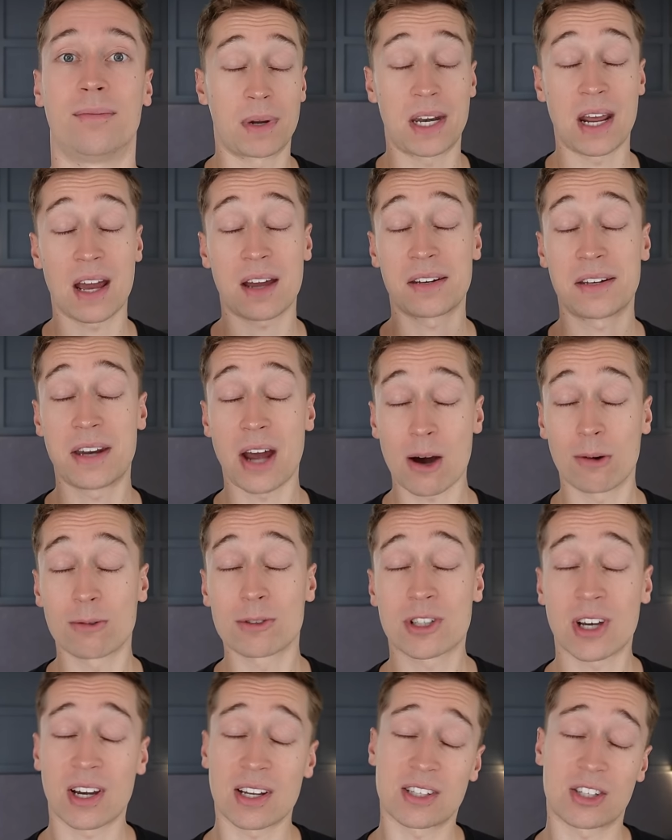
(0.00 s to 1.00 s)
But there are
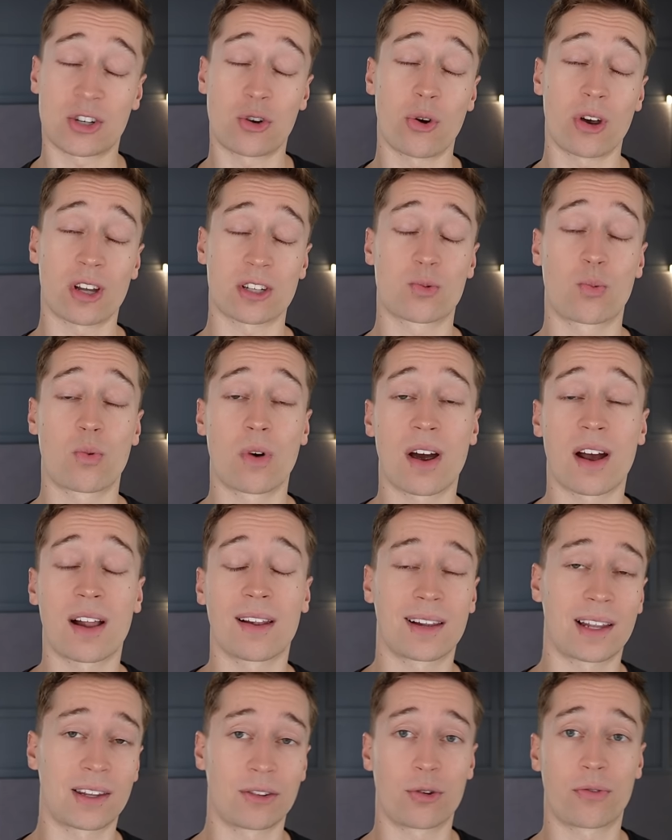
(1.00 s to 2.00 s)
downsides here as
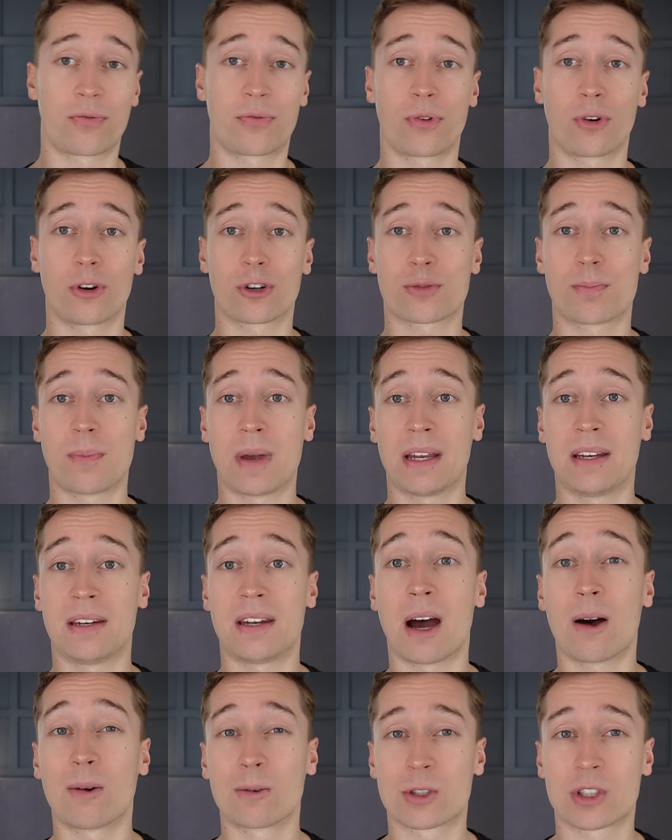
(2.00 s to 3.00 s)
well, and the first main
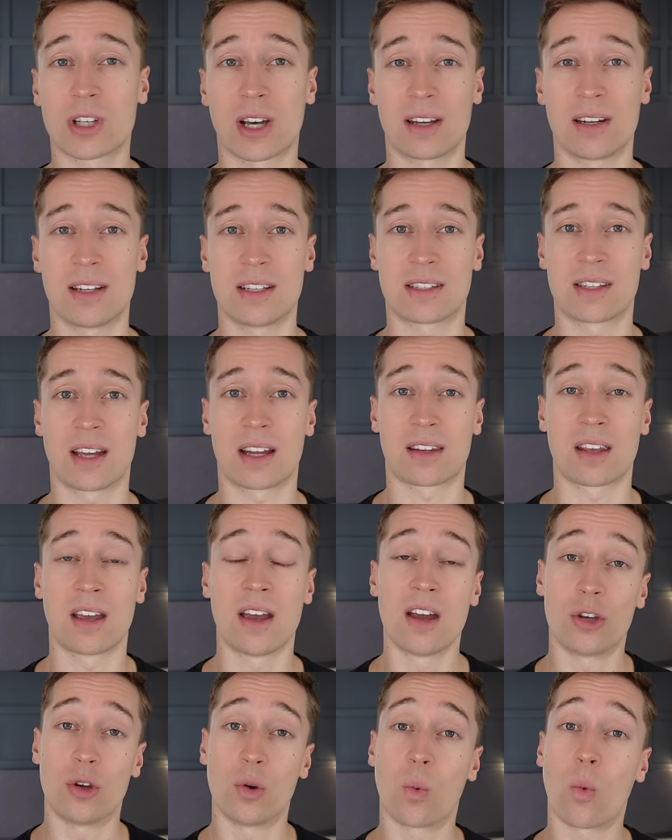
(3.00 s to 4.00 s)
downside is that
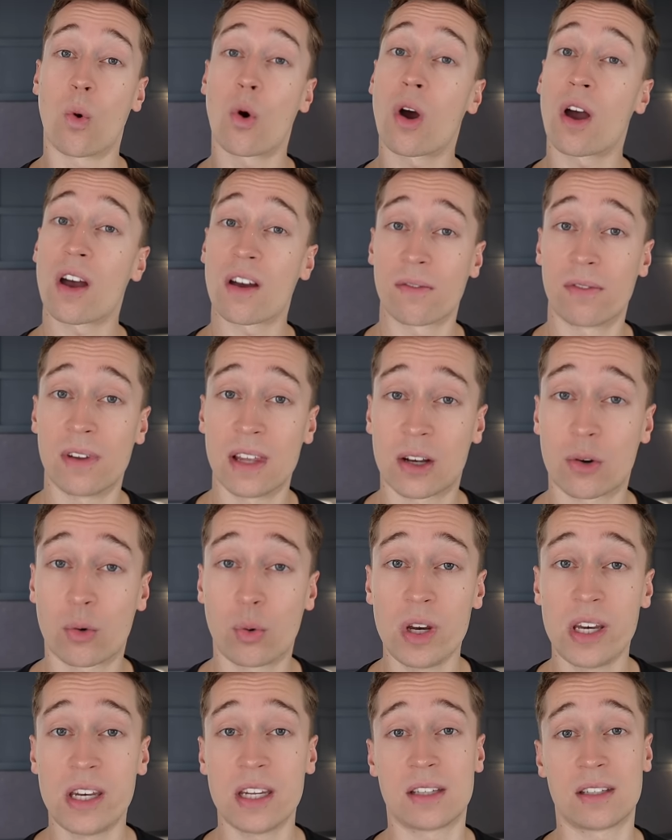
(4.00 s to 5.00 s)
you won't have
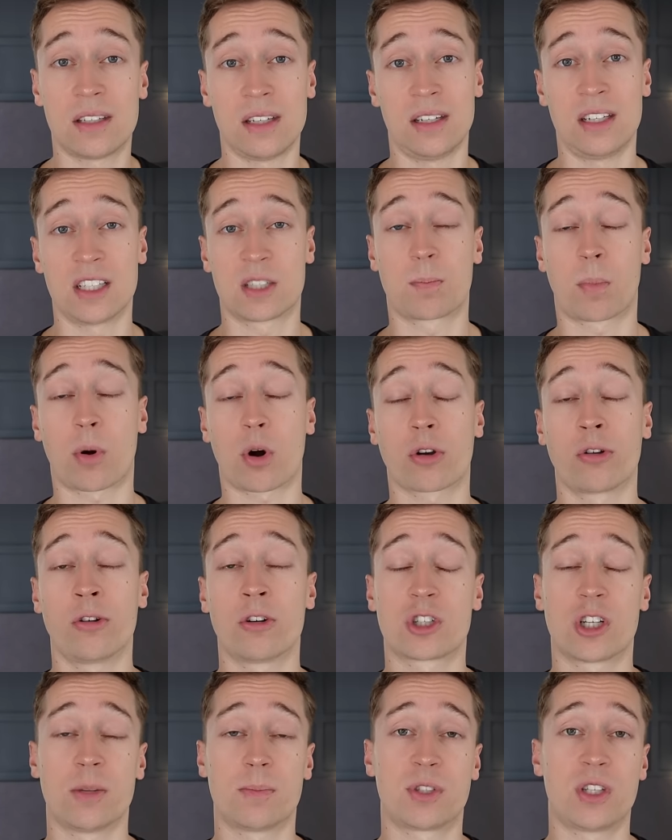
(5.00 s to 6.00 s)
liquidity. These
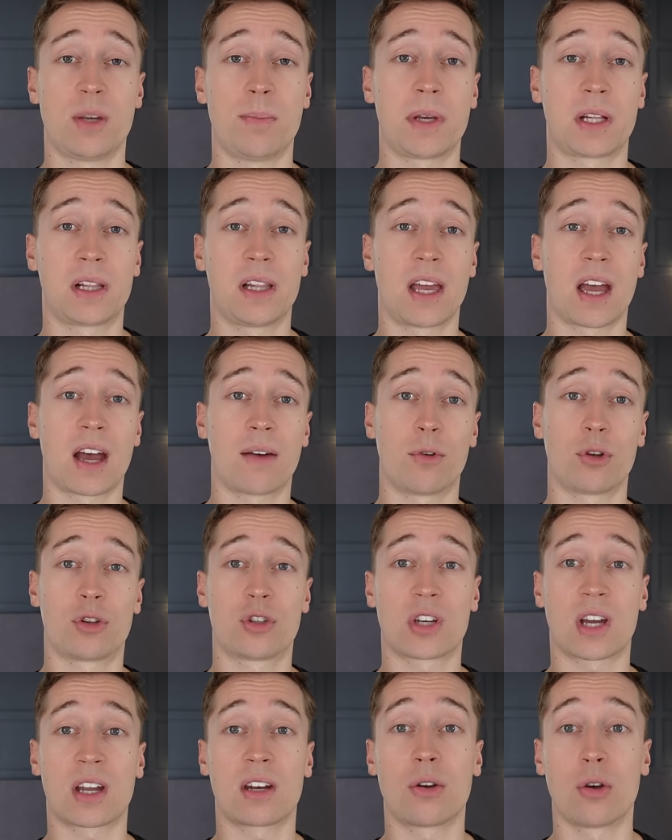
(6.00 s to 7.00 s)
partnerships typically have a
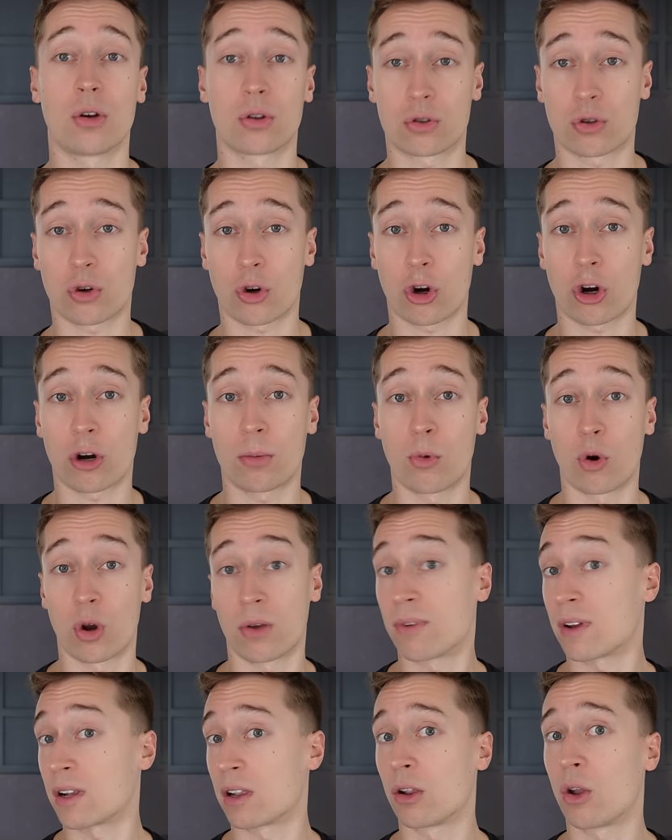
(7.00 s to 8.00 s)
10-year term or
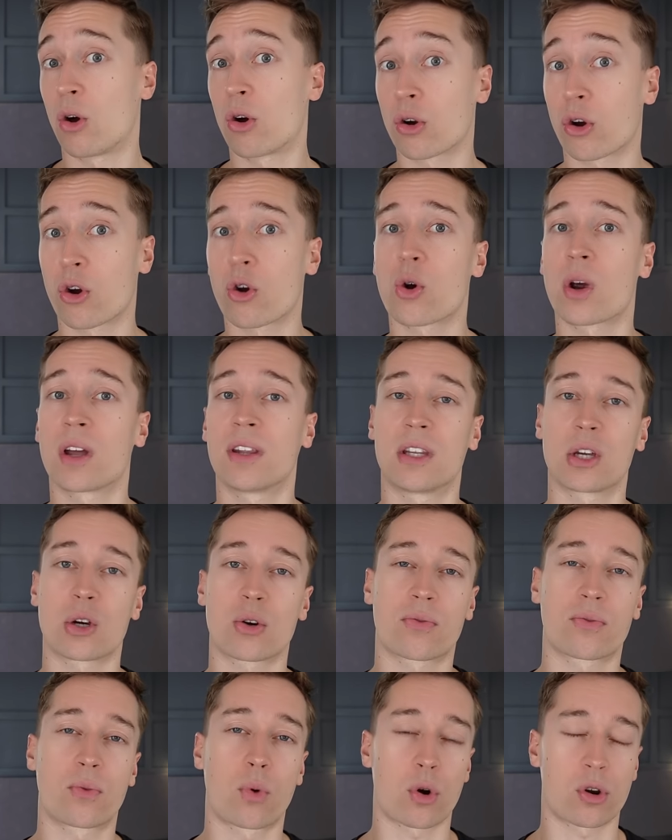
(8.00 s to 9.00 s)
even longer, and
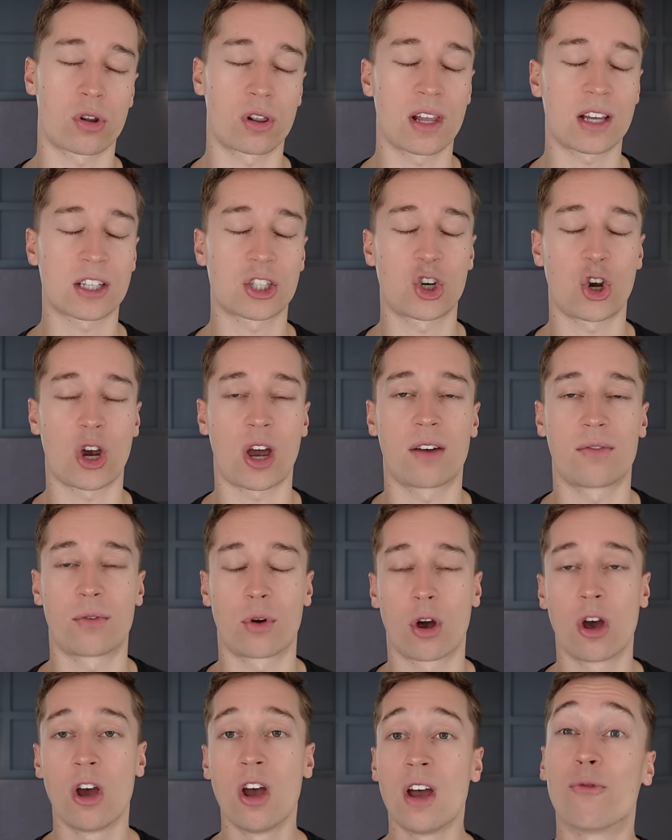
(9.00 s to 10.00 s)
therefore unless you have
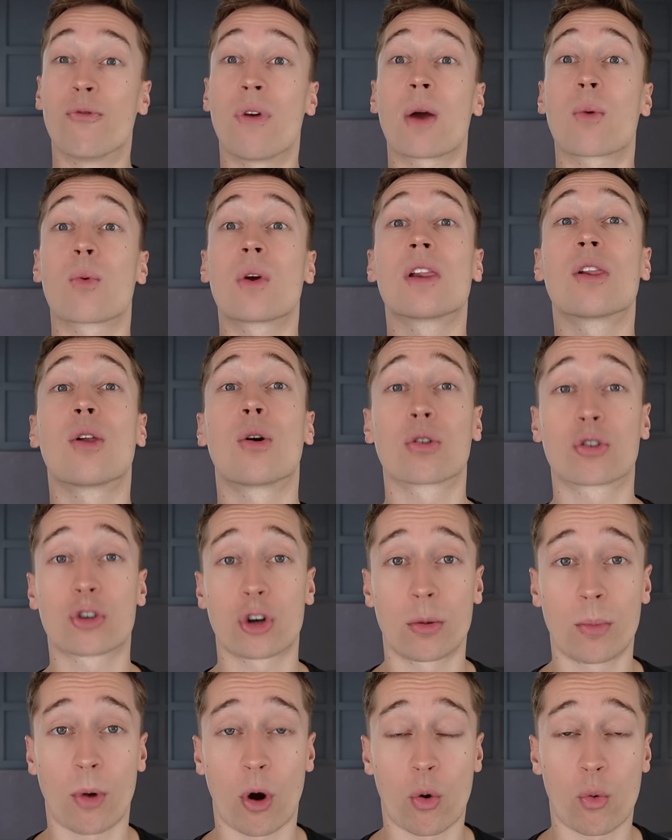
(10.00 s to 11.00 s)
a very
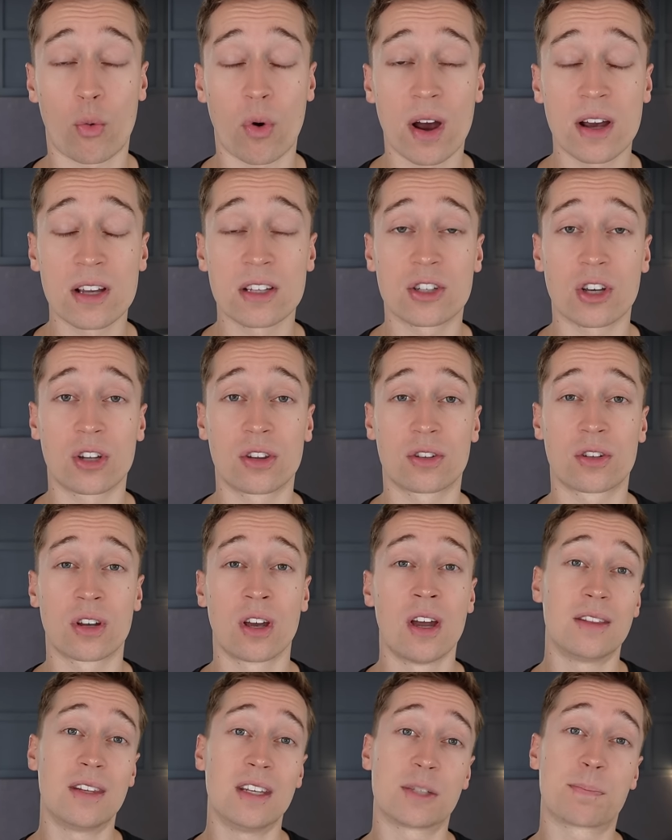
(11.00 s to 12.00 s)
long-term horizon,
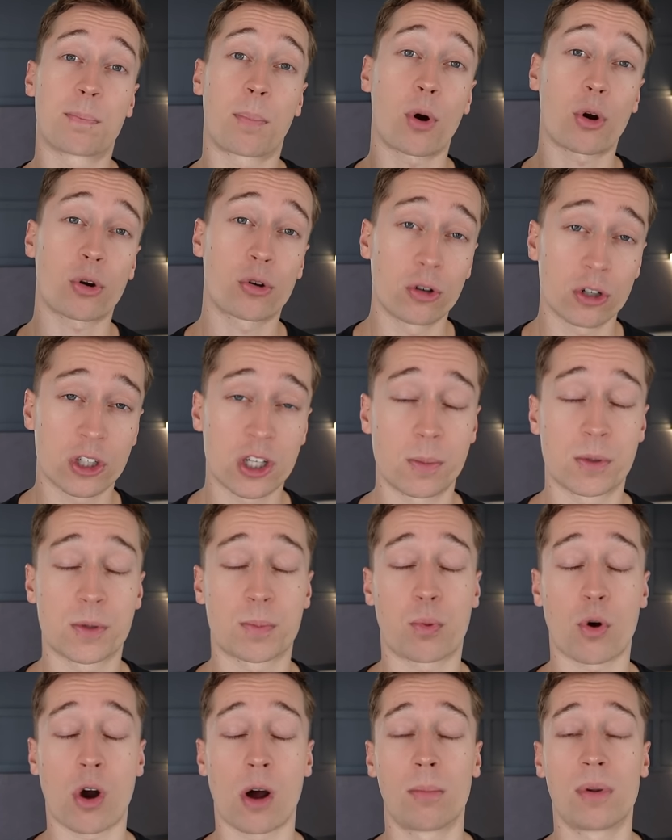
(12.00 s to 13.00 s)
these partnerships
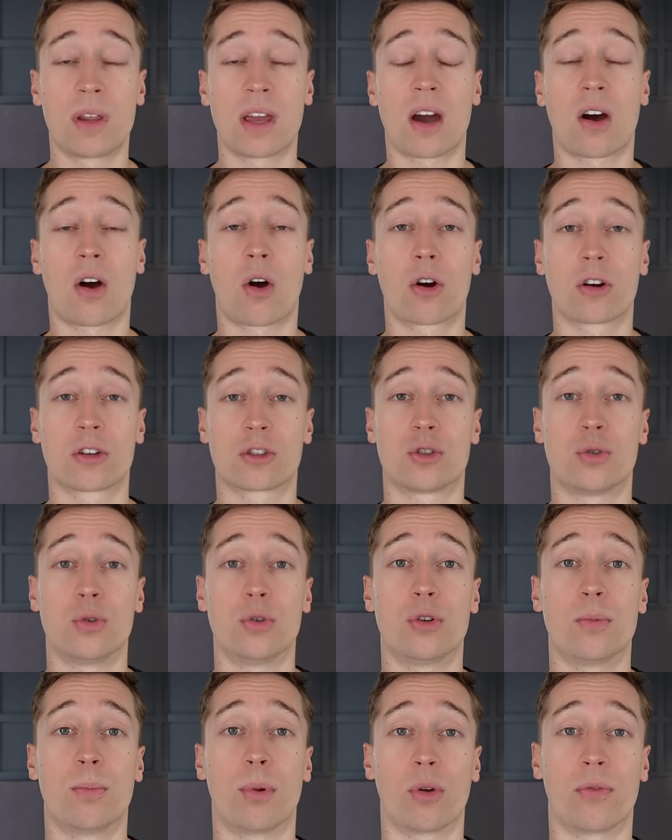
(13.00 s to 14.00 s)
probably aren't
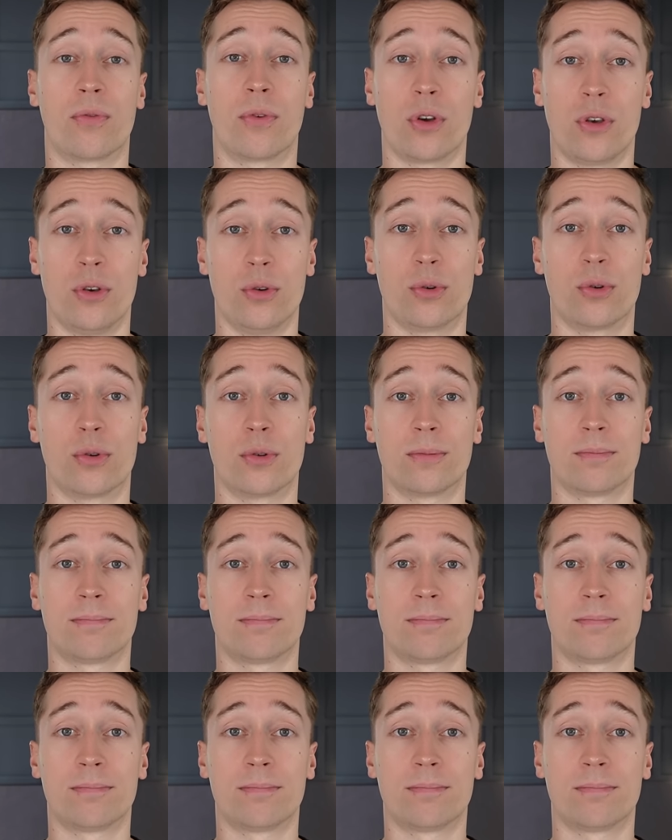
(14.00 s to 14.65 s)
suitable for you.